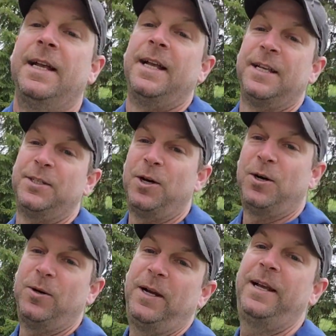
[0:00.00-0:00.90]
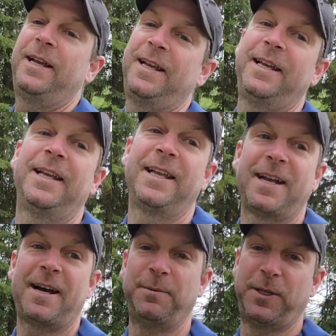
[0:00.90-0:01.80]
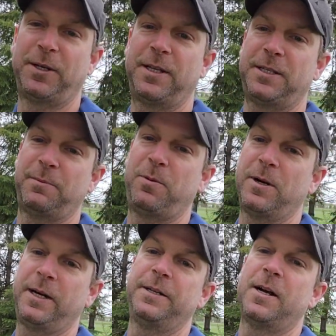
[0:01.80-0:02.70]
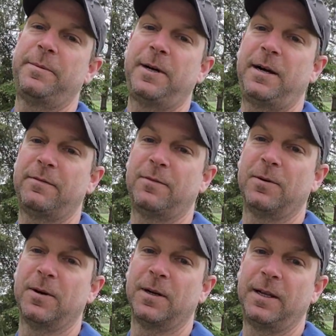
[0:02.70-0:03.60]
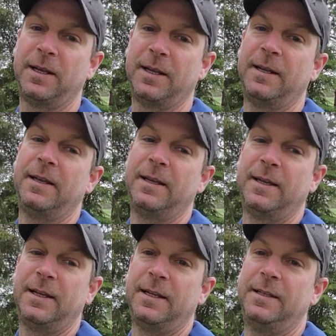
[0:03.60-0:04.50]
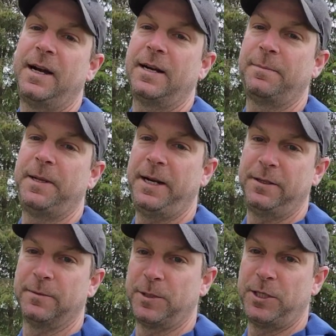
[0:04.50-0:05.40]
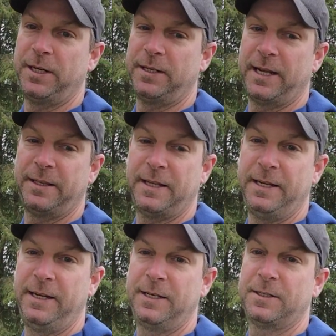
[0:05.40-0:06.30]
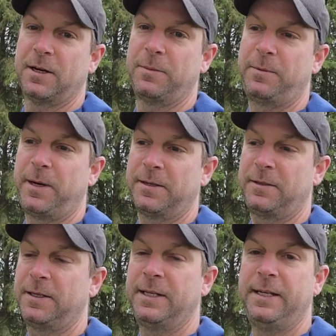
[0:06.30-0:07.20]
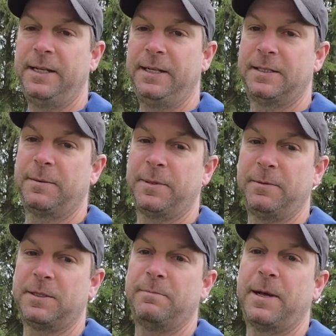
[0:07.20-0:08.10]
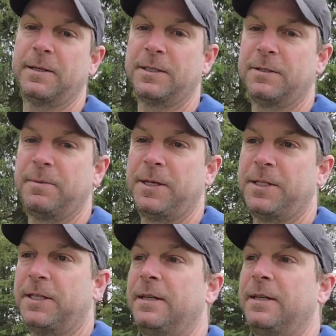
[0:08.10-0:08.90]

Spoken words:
So I'm a little disappointed in Yamaha for not updating their machine. They need a turbo model, and they need something with some better suspension.